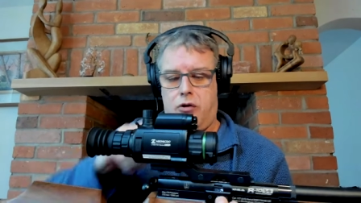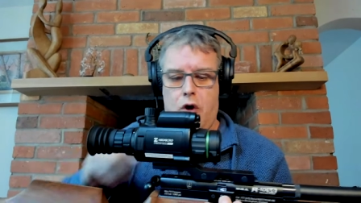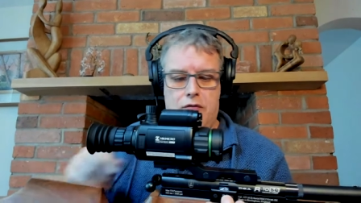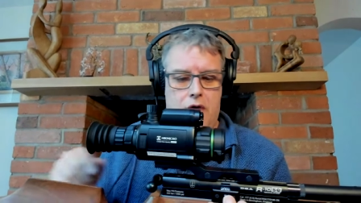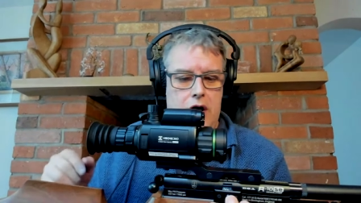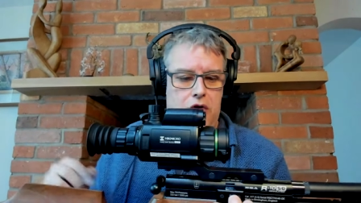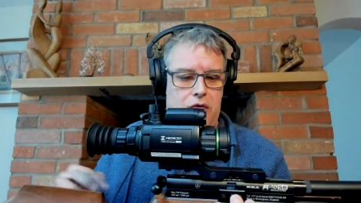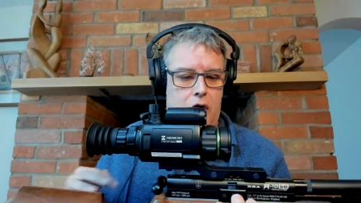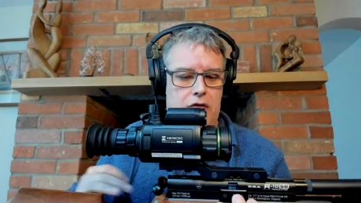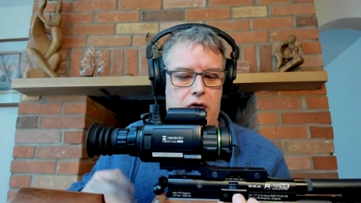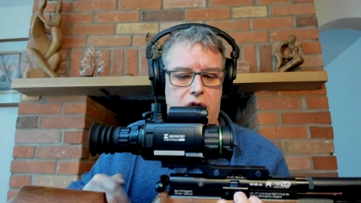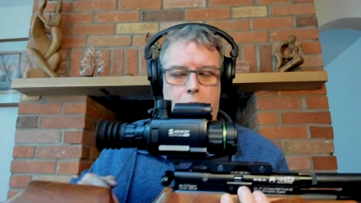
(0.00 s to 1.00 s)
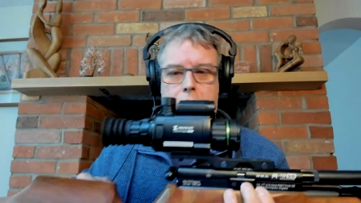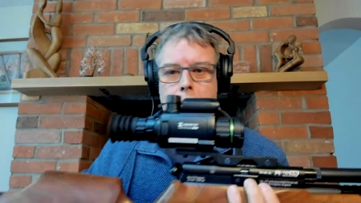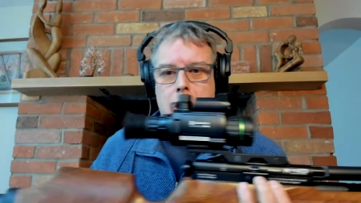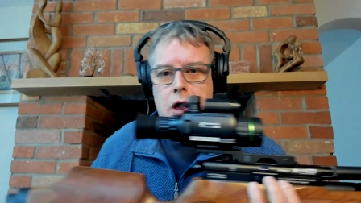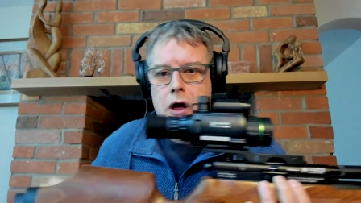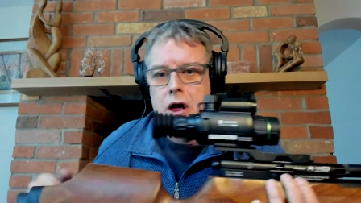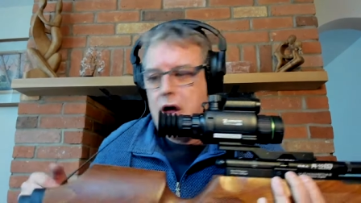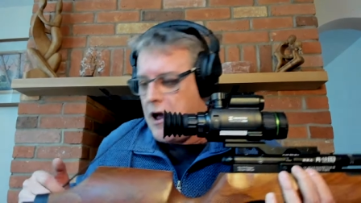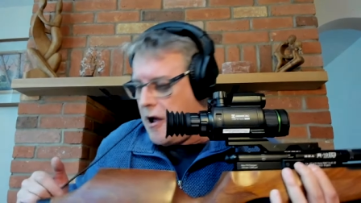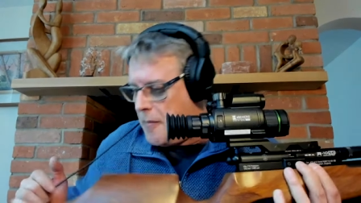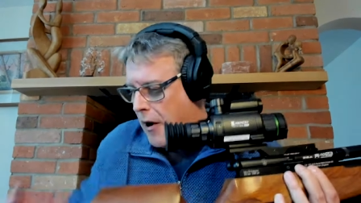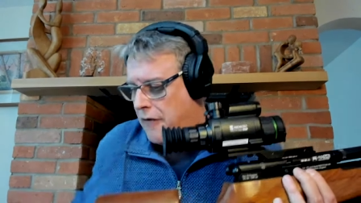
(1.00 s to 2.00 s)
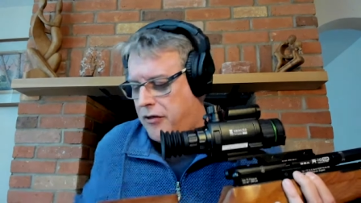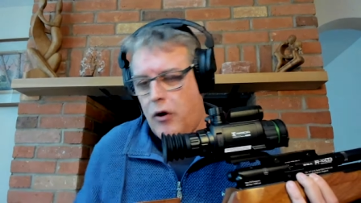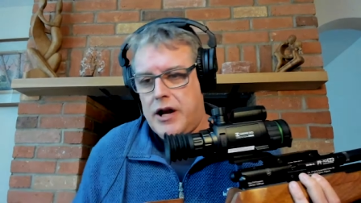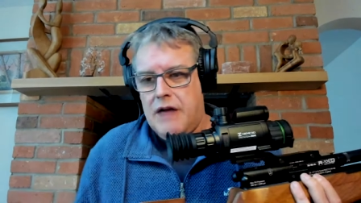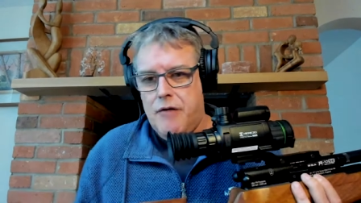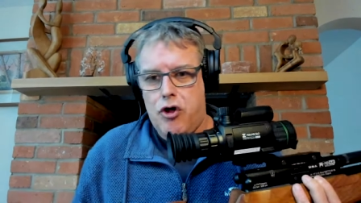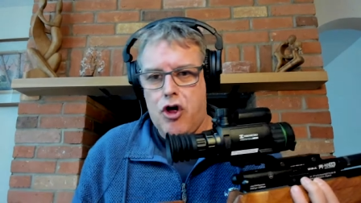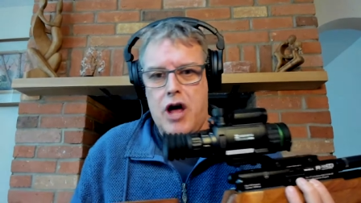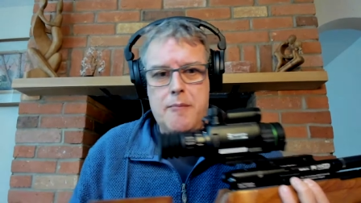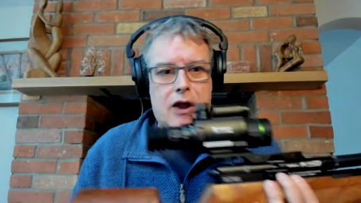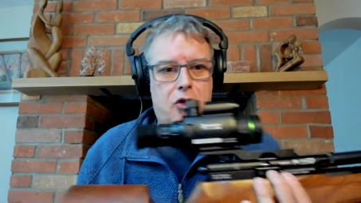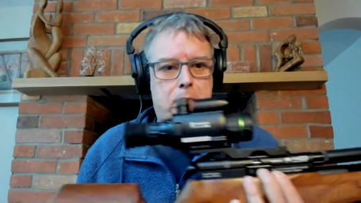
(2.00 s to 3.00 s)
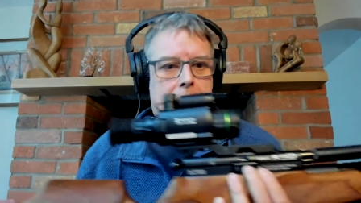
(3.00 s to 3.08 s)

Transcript: It's got a rangefinder as well. But I thought I'd give a shameless